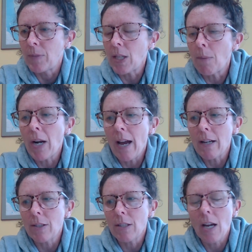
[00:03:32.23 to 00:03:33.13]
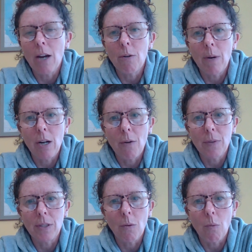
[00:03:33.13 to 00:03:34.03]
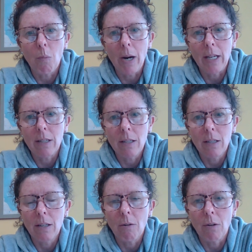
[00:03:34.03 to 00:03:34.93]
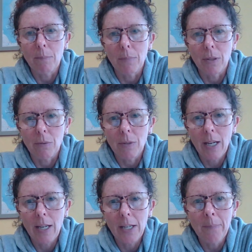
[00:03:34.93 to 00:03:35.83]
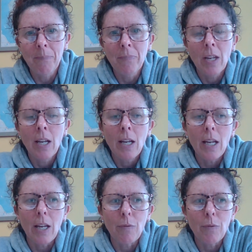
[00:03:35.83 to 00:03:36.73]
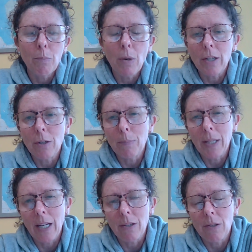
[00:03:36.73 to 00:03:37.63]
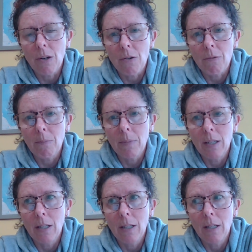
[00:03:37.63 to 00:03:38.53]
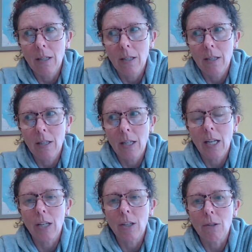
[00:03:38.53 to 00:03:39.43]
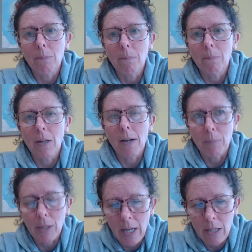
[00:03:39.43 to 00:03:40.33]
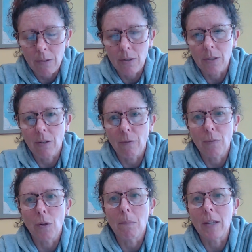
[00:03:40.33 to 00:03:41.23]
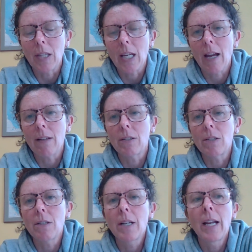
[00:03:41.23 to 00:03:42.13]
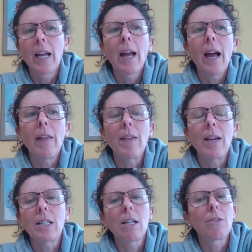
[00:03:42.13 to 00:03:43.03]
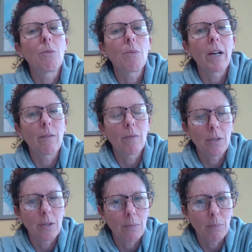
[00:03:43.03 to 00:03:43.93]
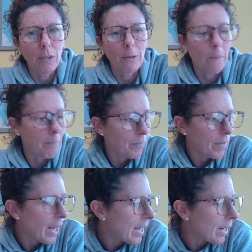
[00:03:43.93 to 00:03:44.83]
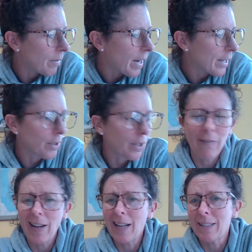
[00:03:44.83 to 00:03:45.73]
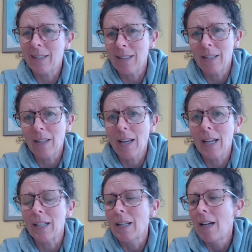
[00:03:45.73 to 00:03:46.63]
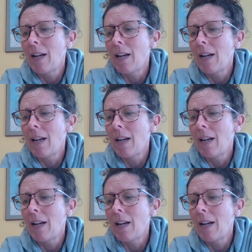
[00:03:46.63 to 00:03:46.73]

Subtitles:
Someone asked, how do I know if it's a white or a blue day? If you brought your planner home, in your planner, there's a full month calendar, and that tells you white versus blue. I don't actually have access to that,